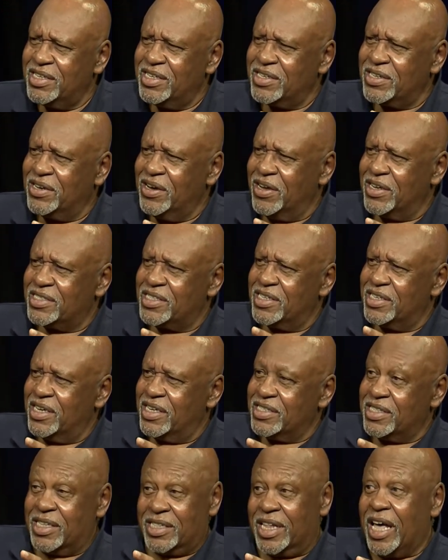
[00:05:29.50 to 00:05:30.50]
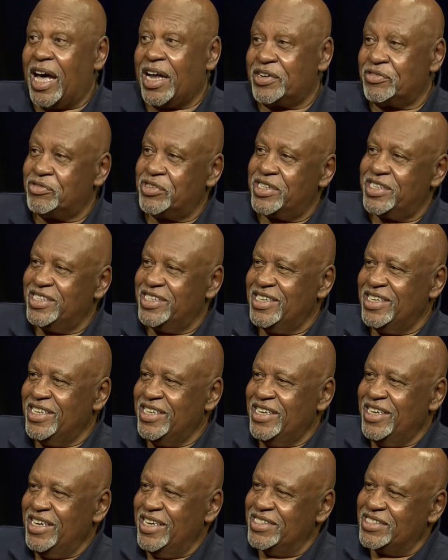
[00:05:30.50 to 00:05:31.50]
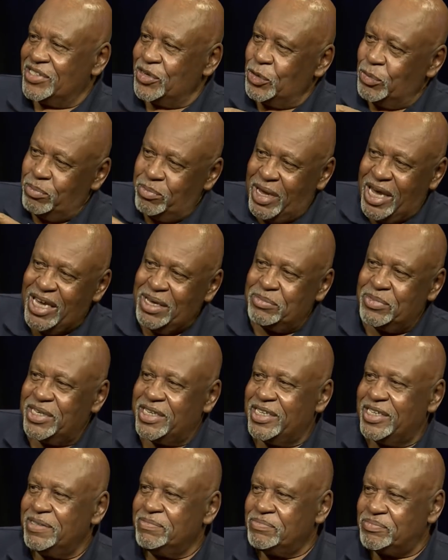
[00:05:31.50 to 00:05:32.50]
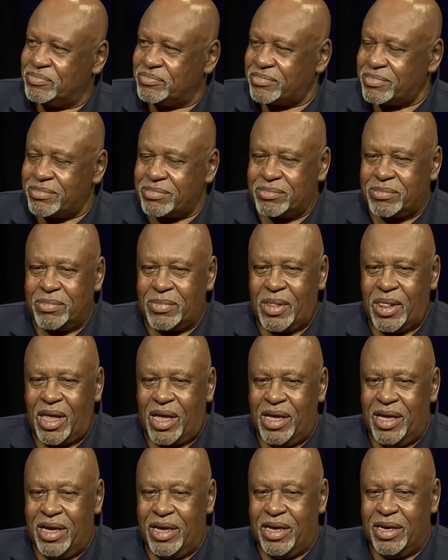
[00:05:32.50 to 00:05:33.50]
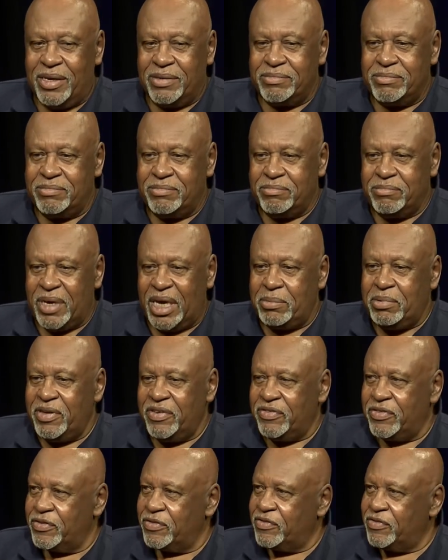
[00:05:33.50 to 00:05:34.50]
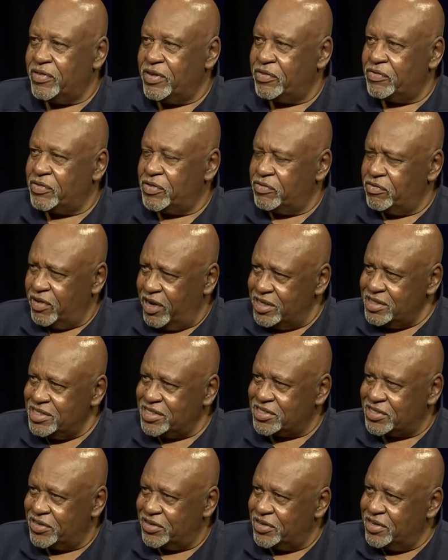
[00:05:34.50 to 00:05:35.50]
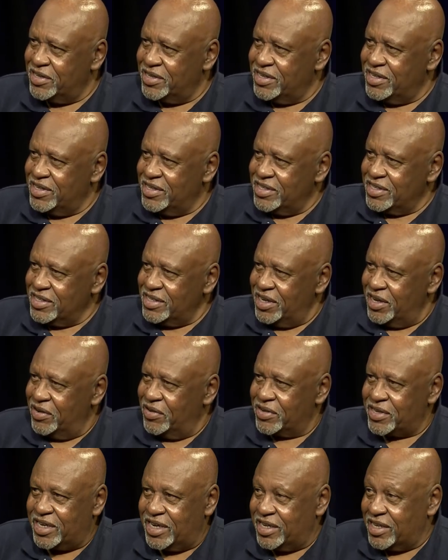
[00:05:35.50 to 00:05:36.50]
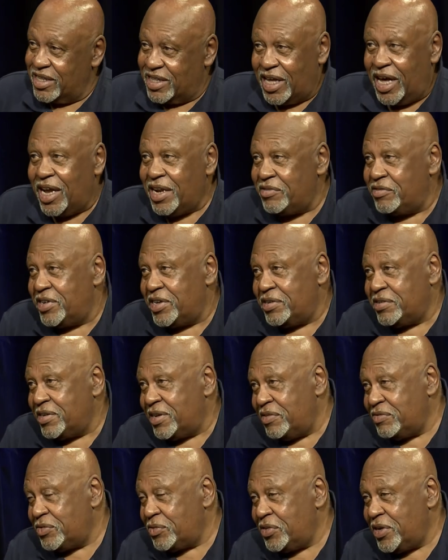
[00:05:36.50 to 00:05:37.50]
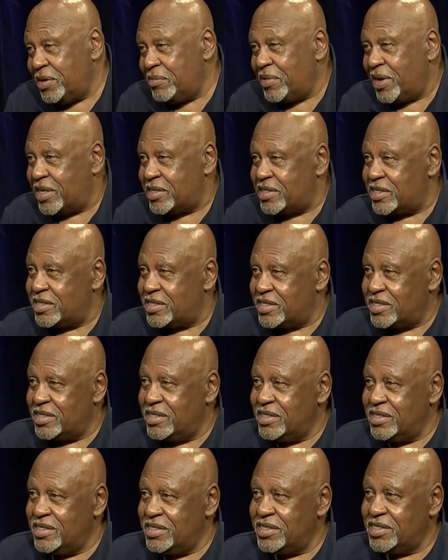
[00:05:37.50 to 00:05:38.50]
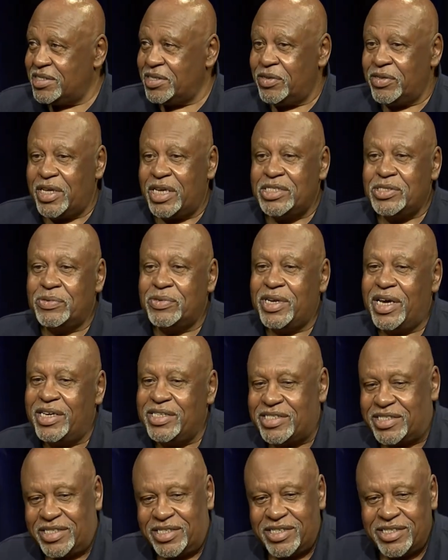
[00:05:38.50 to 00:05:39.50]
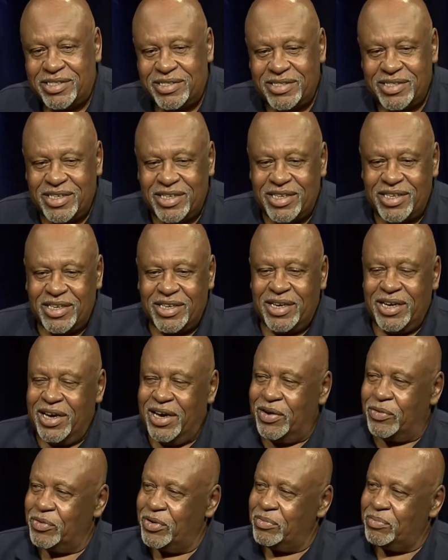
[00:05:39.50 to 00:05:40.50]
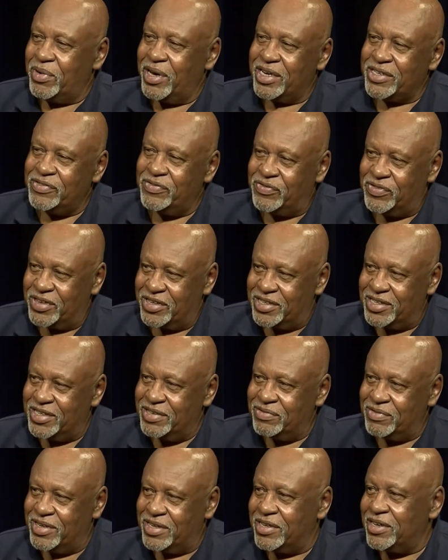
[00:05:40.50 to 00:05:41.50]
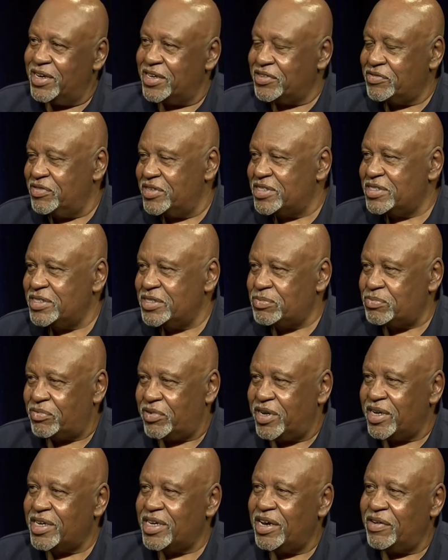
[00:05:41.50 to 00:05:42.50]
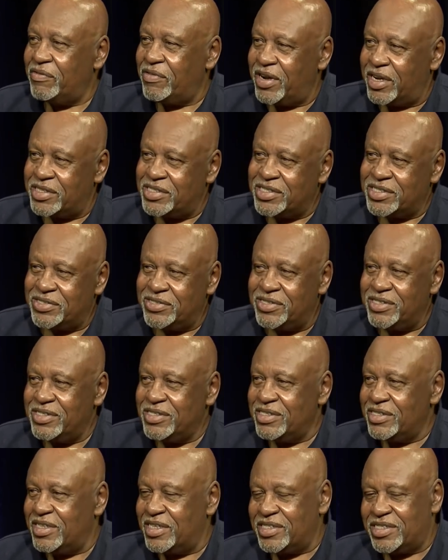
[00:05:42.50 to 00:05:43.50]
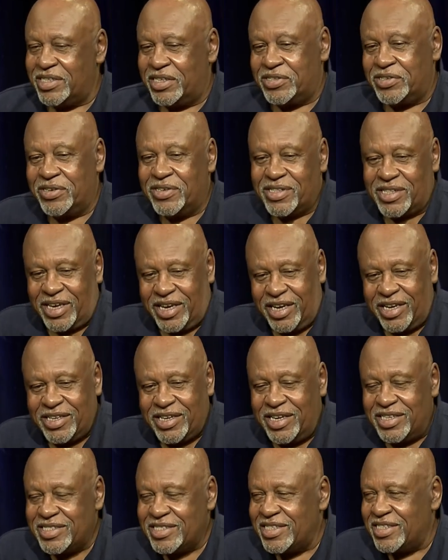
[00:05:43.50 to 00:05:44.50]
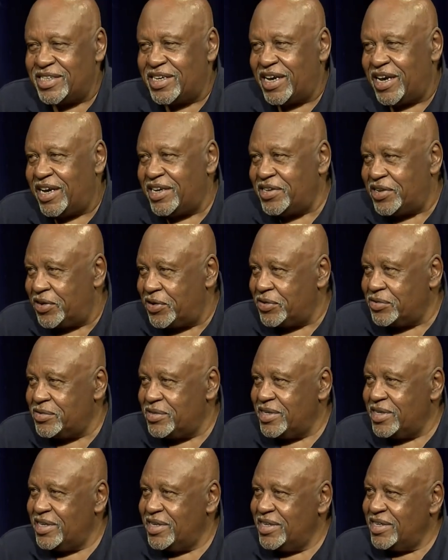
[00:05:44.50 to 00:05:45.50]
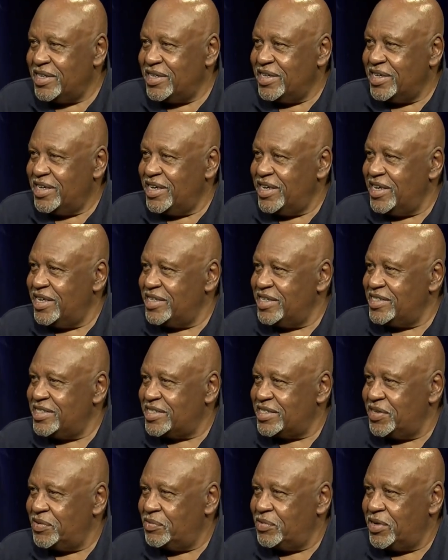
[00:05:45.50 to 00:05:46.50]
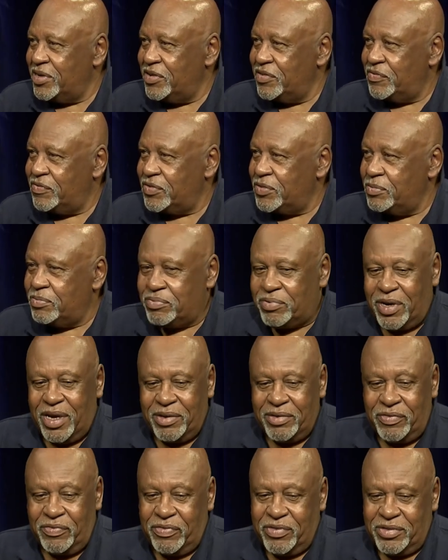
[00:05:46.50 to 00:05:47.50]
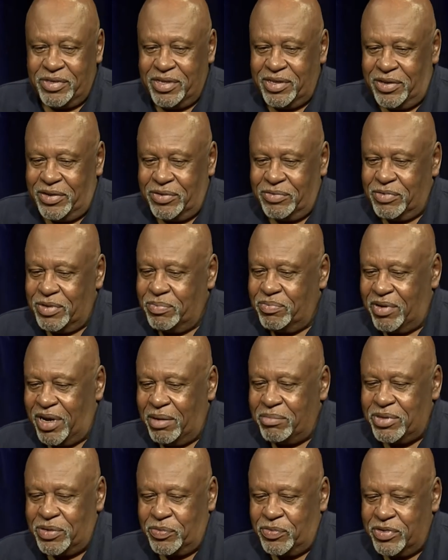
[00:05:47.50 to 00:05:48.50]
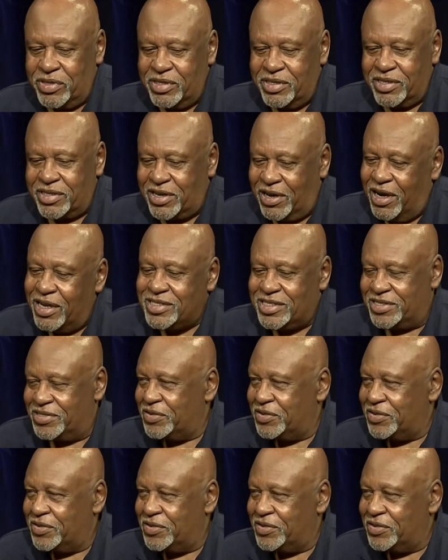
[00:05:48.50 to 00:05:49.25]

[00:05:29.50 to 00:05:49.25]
called the, the lottery. And so maybe um, maybe if you if you register, you know, getting lottery, you don't have to worry about this. So that's what I did. I went back to Philly with at Christmas break. I registered. They said you're late. I said, yeah, I know. And they said, well, if you probably, if you, you know, we probably wouldn't have caught you